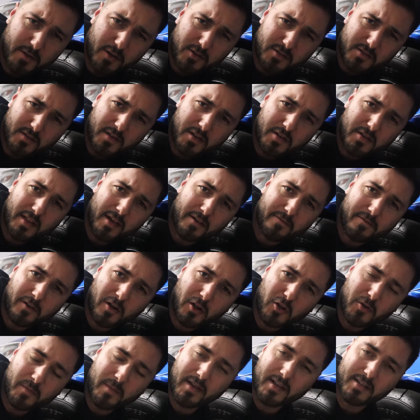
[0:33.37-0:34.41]
those of you that
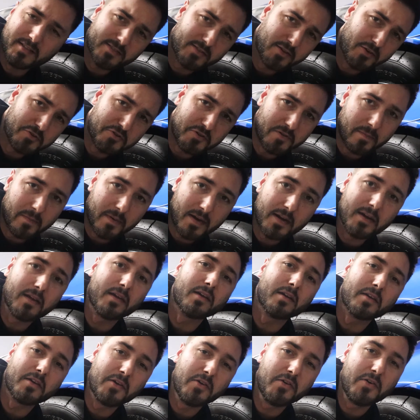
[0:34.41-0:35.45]
follow me on social
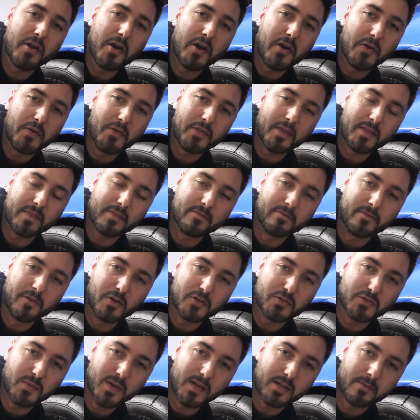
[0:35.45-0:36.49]
media, you know that the
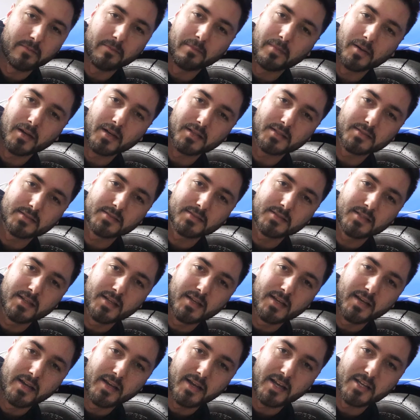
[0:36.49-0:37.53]
Volkswagen bus
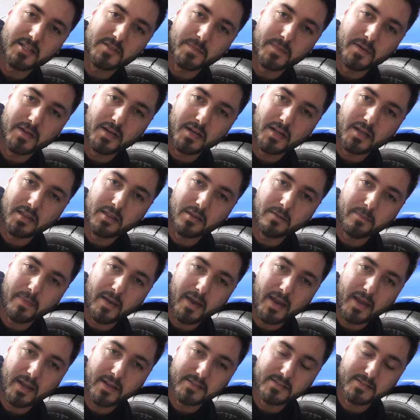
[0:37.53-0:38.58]
has been in the
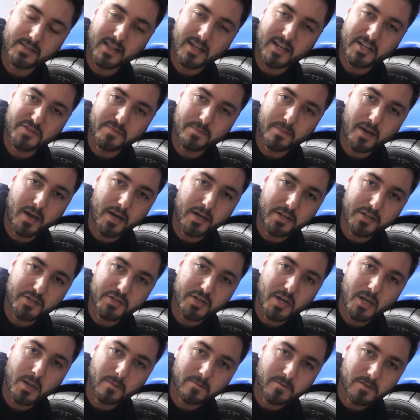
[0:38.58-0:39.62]
paint / body
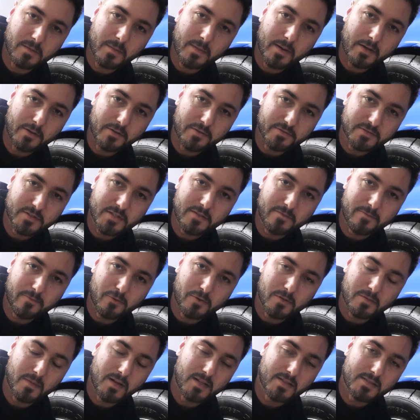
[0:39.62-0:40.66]
shop for about 3 to
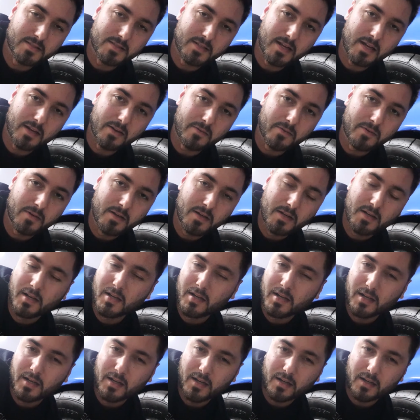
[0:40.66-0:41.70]
4 months now.
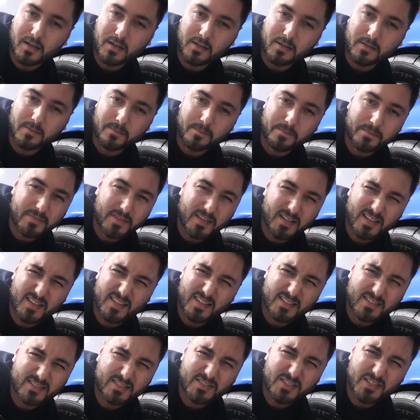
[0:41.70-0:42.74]

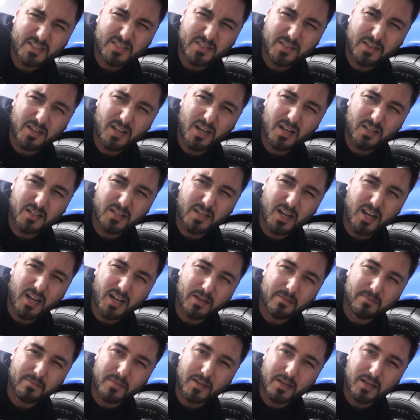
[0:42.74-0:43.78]
It's just a long
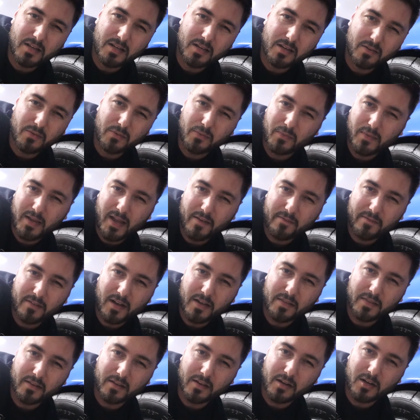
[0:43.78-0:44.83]
time and we haven't
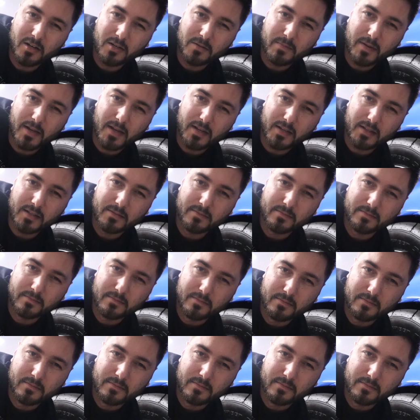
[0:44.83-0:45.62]
gotten the car back.